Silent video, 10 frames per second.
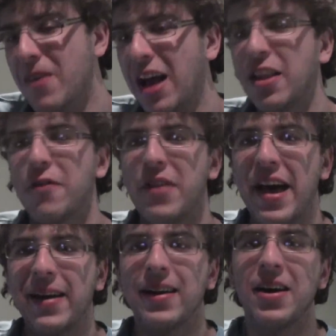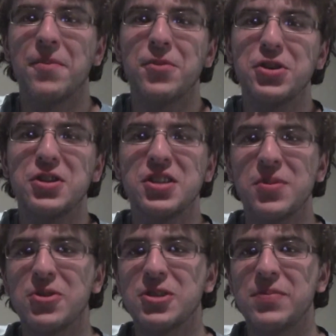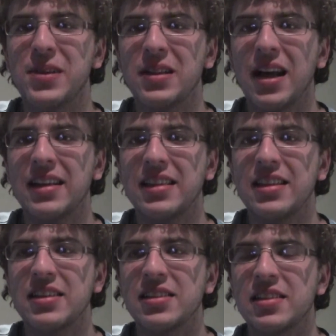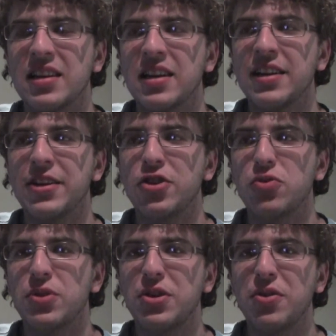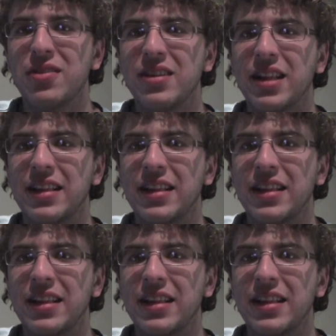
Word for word: I love that, which is supposed to be like these humanoid,